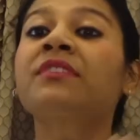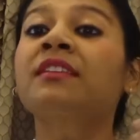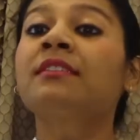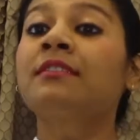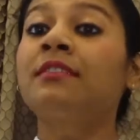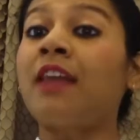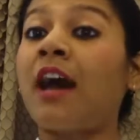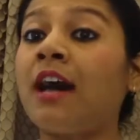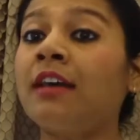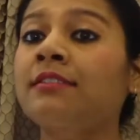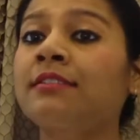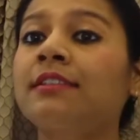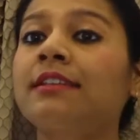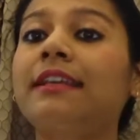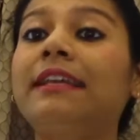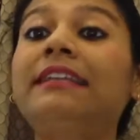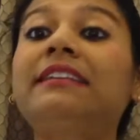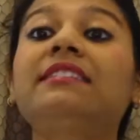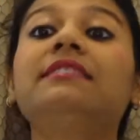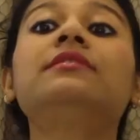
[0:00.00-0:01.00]
Thus,
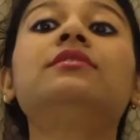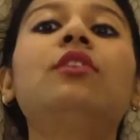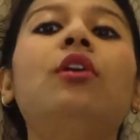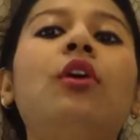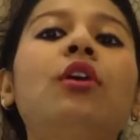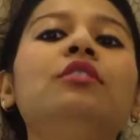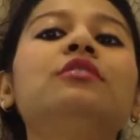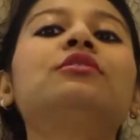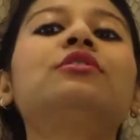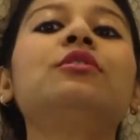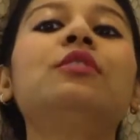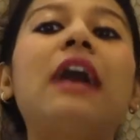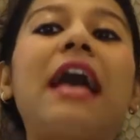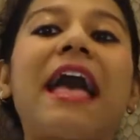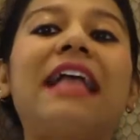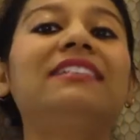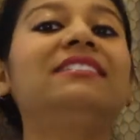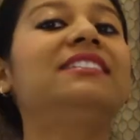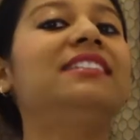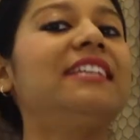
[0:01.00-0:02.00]
it is also
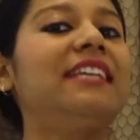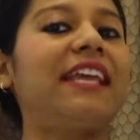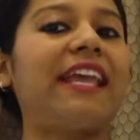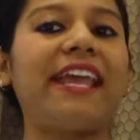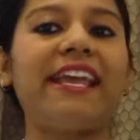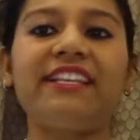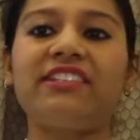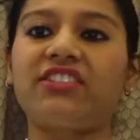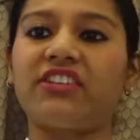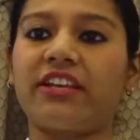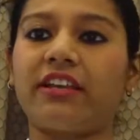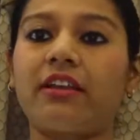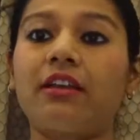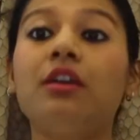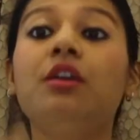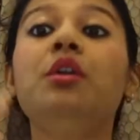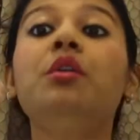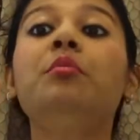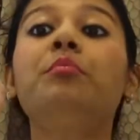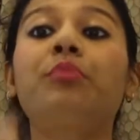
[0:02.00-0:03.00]
anti-aging,
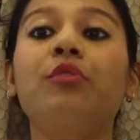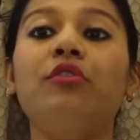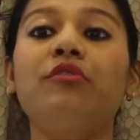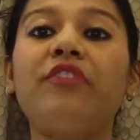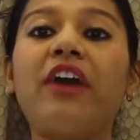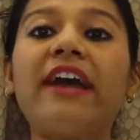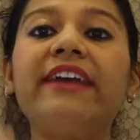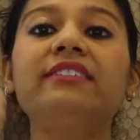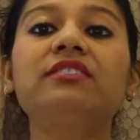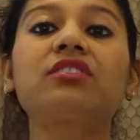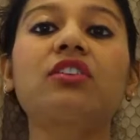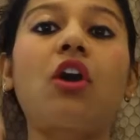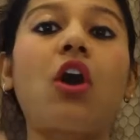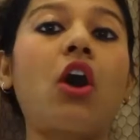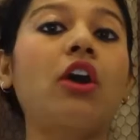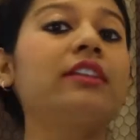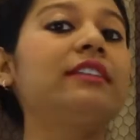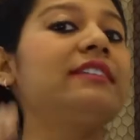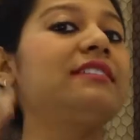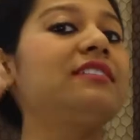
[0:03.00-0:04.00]
provides
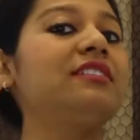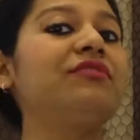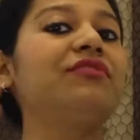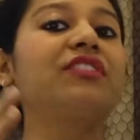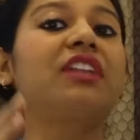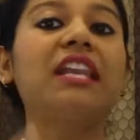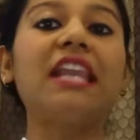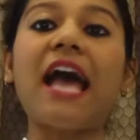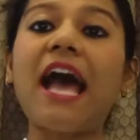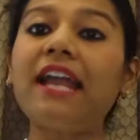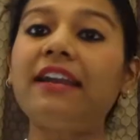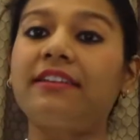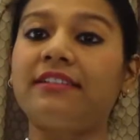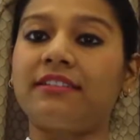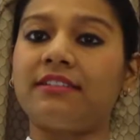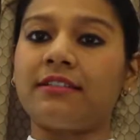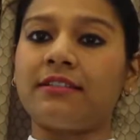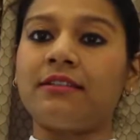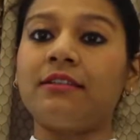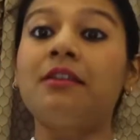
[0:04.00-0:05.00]
cognitive
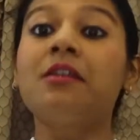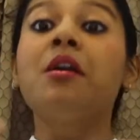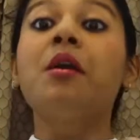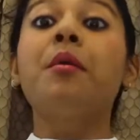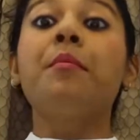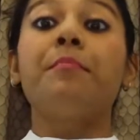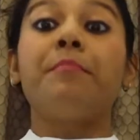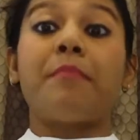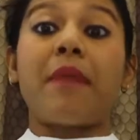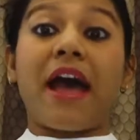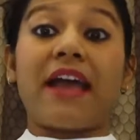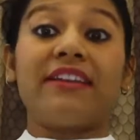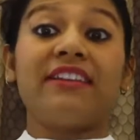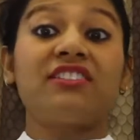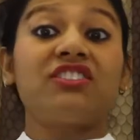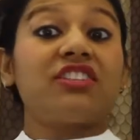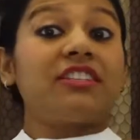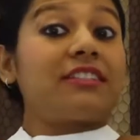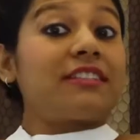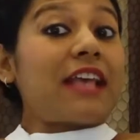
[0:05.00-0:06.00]
clarity,
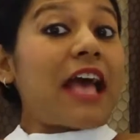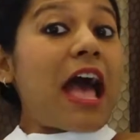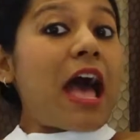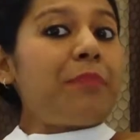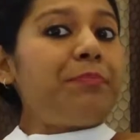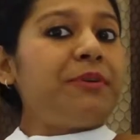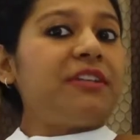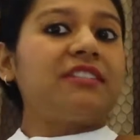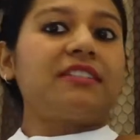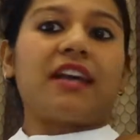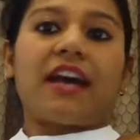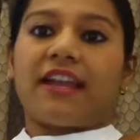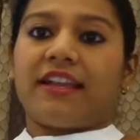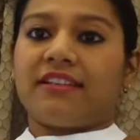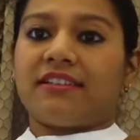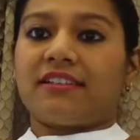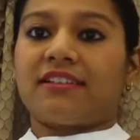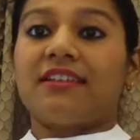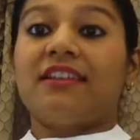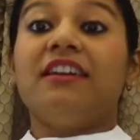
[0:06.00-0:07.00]
manages
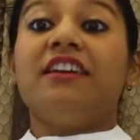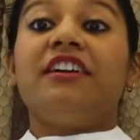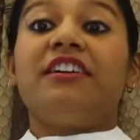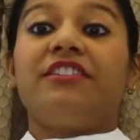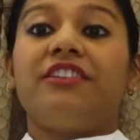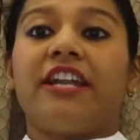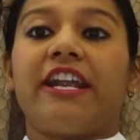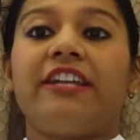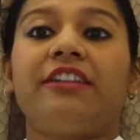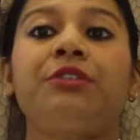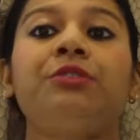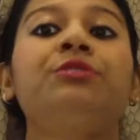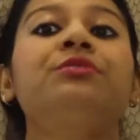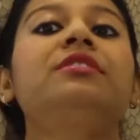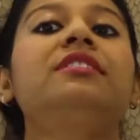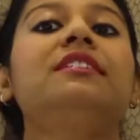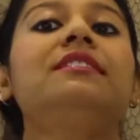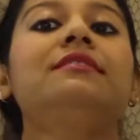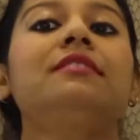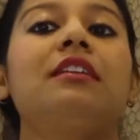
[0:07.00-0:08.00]
appetite,
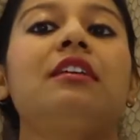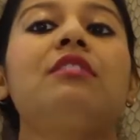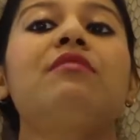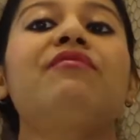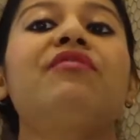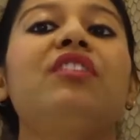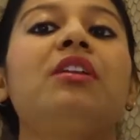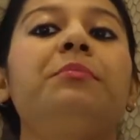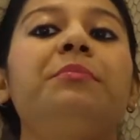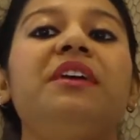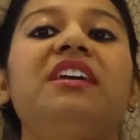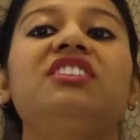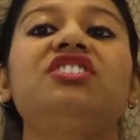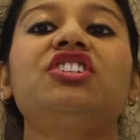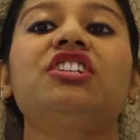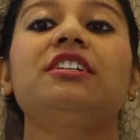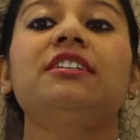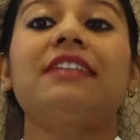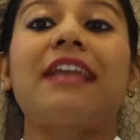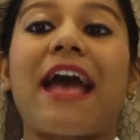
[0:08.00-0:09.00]
reduces
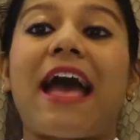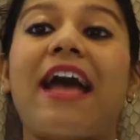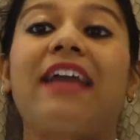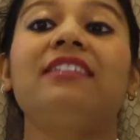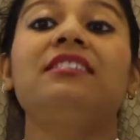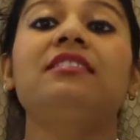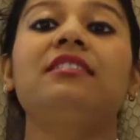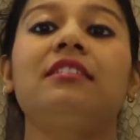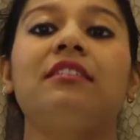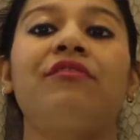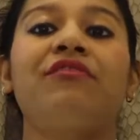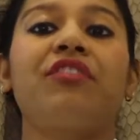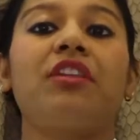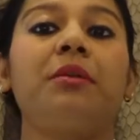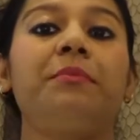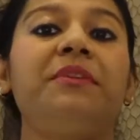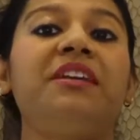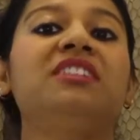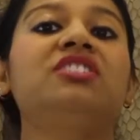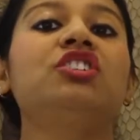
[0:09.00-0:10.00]
inflammation and
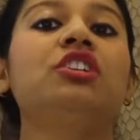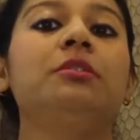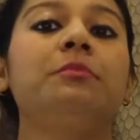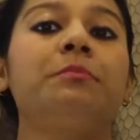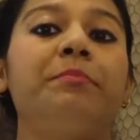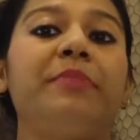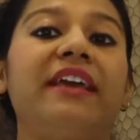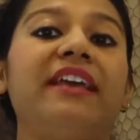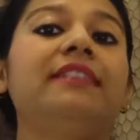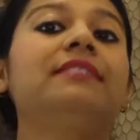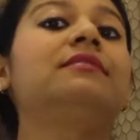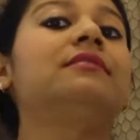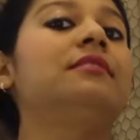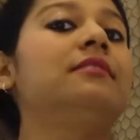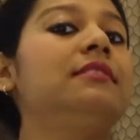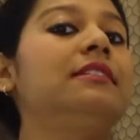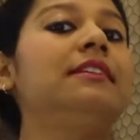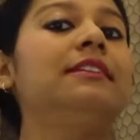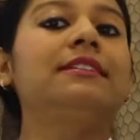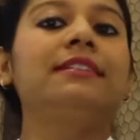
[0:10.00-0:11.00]

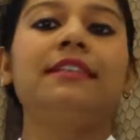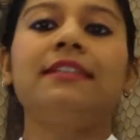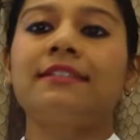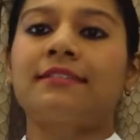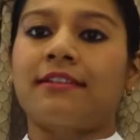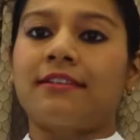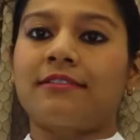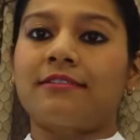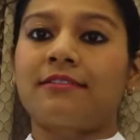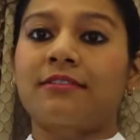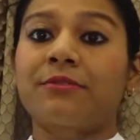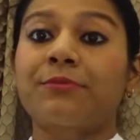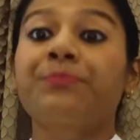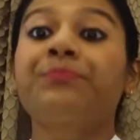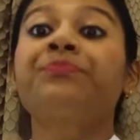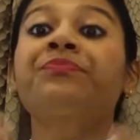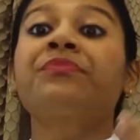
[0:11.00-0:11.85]
inflammation-based diseases,